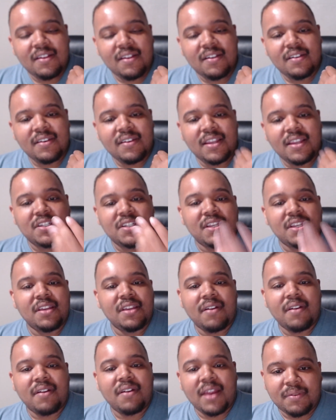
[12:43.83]

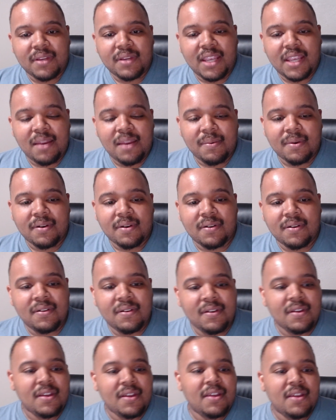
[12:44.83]
interacted with Gabriel.
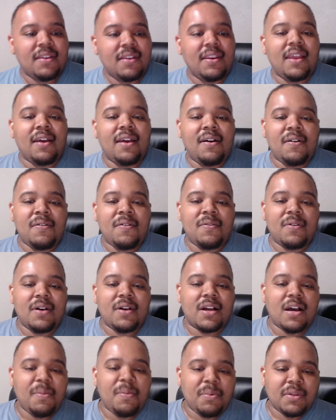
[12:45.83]
Now, a
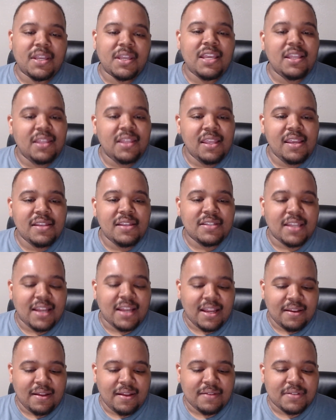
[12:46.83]
couple of key things that
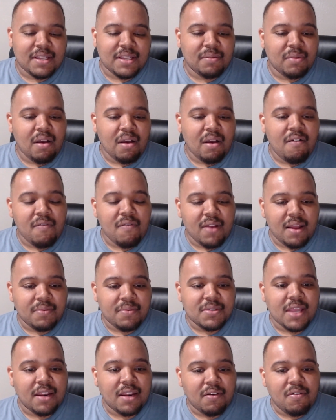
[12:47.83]
I skipped over when I was
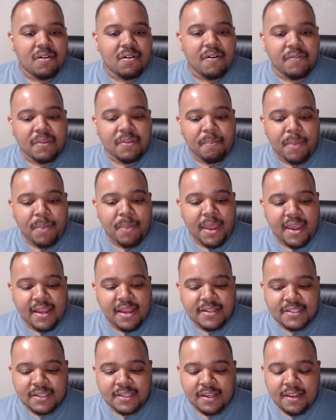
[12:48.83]
kind of going over the
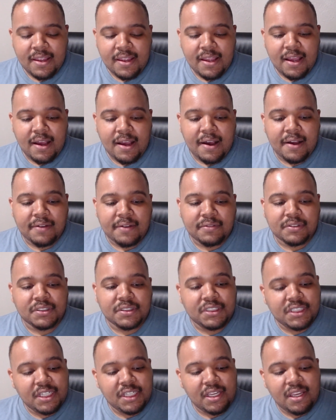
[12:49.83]
past.
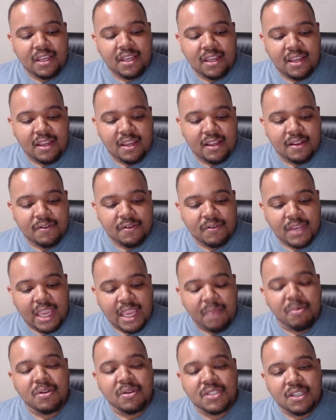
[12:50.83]

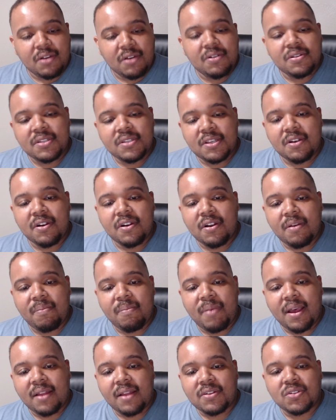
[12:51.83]
Gabriel tells her
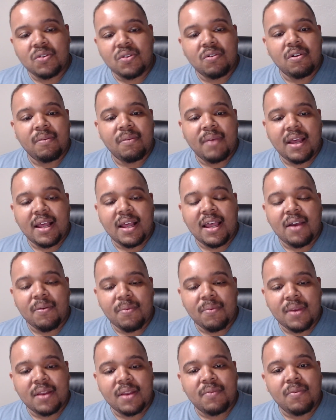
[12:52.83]
about a story about how
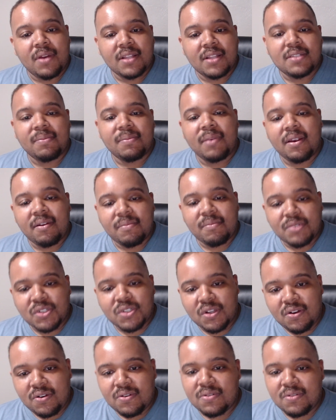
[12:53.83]
Rick wanted to marry
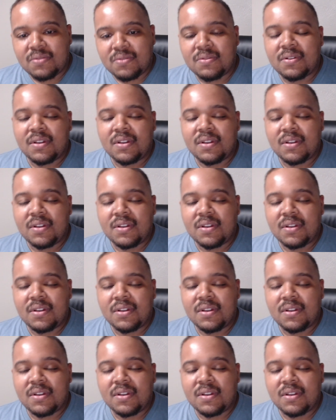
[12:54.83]
Michonne,